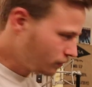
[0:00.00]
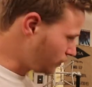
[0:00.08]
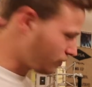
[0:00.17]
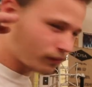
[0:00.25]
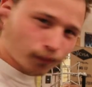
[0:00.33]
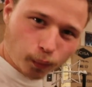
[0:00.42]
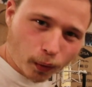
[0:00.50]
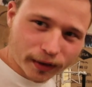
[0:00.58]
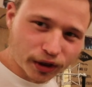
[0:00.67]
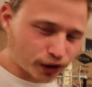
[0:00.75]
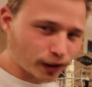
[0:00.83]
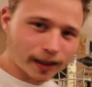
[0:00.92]
just
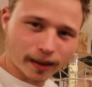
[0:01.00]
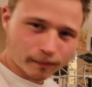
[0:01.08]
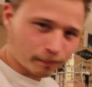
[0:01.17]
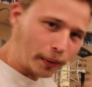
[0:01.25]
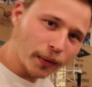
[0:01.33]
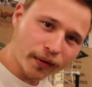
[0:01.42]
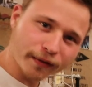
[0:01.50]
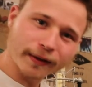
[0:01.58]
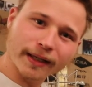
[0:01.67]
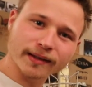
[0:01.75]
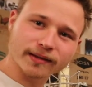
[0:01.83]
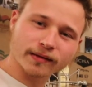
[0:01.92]
one shot, both of
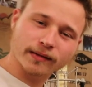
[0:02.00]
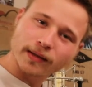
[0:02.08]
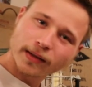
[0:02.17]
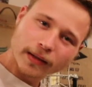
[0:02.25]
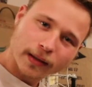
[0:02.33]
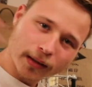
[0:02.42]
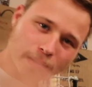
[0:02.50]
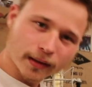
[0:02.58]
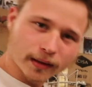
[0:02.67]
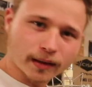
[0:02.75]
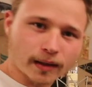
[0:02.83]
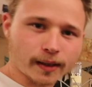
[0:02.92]
us.
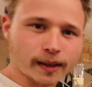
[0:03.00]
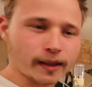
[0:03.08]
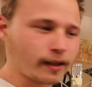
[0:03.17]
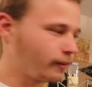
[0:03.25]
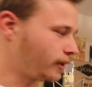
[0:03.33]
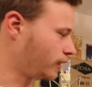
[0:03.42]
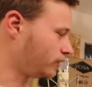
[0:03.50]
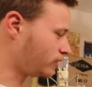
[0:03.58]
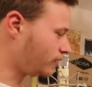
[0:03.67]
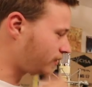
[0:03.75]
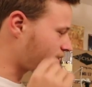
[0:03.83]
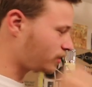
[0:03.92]
Alright, here we go. So
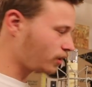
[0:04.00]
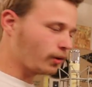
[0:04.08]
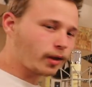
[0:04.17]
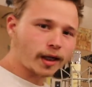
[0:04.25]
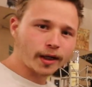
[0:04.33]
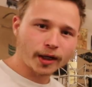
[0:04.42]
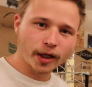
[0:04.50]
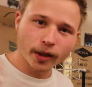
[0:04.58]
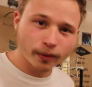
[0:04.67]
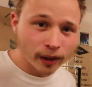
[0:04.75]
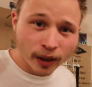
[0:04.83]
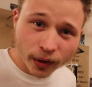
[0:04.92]
this is the Luke
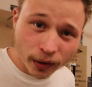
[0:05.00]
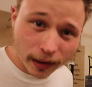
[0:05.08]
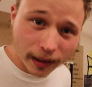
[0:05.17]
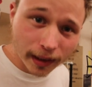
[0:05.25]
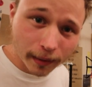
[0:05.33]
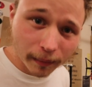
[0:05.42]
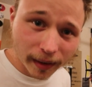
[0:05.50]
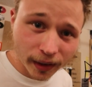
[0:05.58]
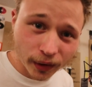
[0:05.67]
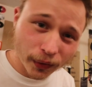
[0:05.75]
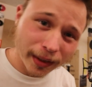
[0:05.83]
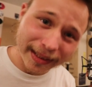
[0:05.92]
Audio uh,
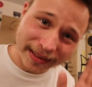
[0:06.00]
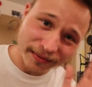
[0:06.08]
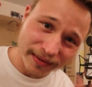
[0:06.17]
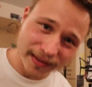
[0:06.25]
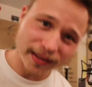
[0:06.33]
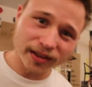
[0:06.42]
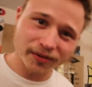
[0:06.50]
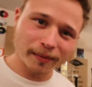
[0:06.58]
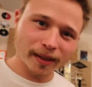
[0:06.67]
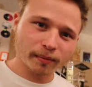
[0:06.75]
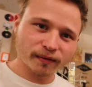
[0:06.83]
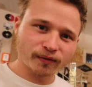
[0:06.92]
mic. You guys have seen this
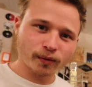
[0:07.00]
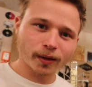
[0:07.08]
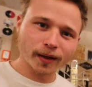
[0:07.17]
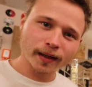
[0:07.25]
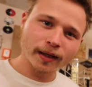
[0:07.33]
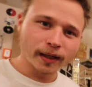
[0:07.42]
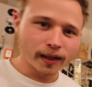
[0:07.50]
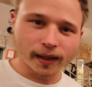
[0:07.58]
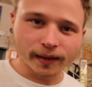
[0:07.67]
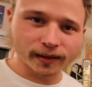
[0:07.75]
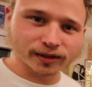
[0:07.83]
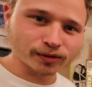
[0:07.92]
mic before,
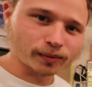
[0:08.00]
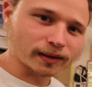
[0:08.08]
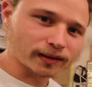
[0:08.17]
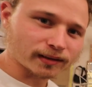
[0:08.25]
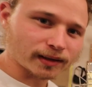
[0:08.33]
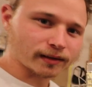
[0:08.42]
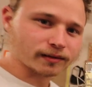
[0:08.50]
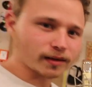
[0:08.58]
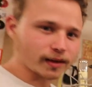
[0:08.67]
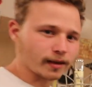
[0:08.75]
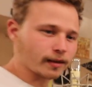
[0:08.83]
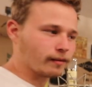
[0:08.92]
and this is what it sounds
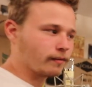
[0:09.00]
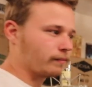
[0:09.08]
like.